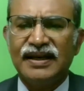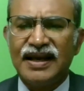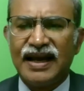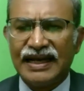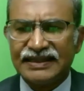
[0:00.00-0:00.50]

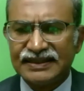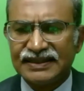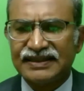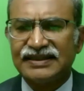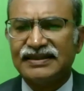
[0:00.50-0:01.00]
as
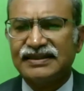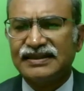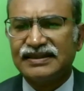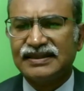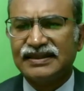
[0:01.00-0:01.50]

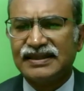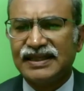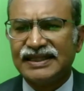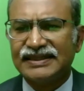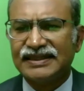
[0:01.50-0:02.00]

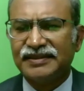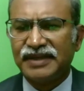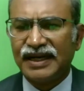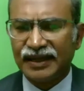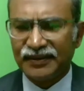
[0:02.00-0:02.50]
I
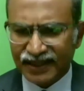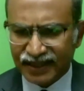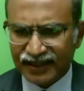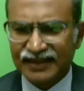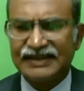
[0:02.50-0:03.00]
am
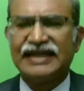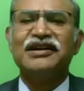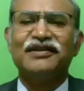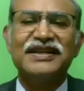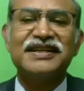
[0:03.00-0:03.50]
the
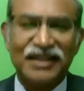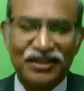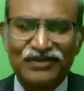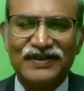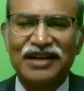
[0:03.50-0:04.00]
secretary of the Indian
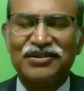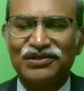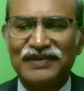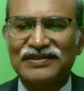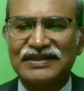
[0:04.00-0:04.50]
Association of
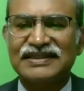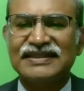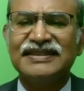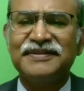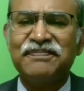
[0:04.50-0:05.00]
Cardiothoracic Vascular
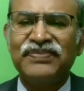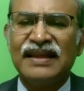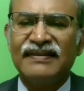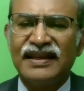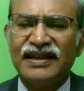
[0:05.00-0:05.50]
Surgeons.
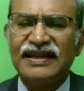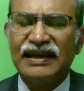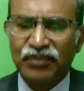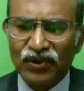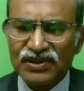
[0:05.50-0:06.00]
They did
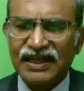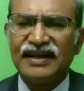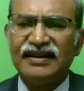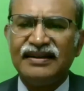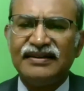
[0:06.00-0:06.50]
approach,
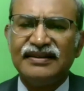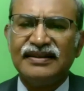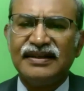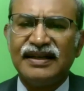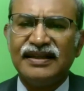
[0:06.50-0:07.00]
and
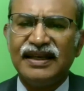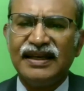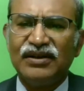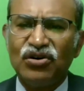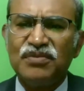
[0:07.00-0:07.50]

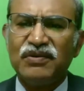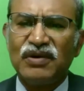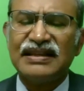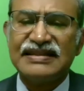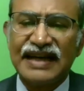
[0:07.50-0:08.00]
they told me
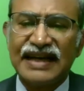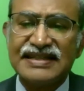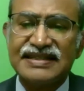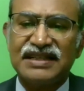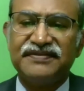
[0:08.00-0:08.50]
what are the
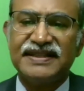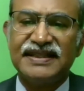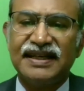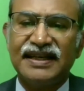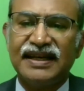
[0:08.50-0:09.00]
challenges they are
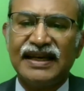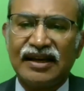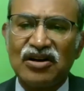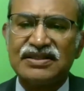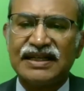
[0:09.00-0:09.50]
facing
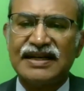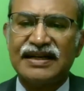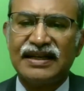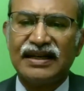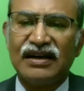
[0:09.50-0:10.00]
across the
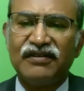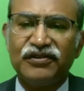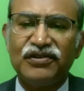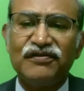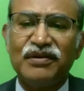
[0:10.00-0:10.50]
country of
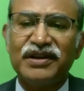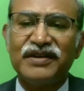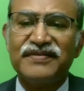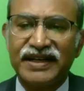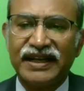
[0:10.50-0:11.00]
uniformity
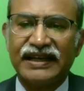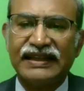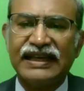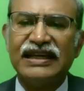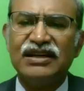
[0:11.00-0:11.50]
of training.
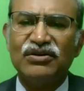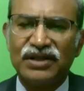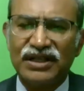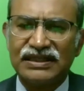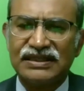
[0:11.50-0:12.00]
They did
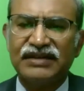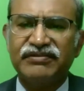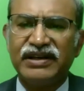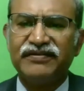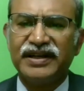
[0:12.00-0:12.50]
notice the
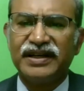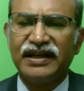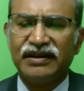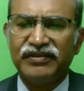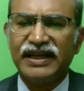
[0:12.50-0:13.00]
way of
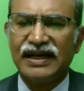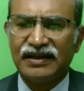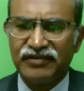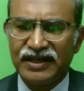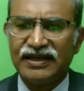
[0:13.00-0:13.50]
training
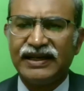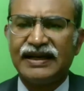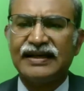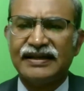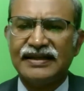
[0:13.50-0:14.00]
we
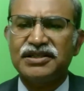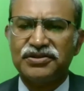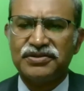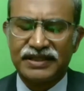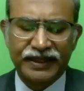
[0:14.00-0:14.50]
take and other
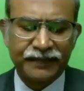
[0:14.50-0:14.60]
institutes.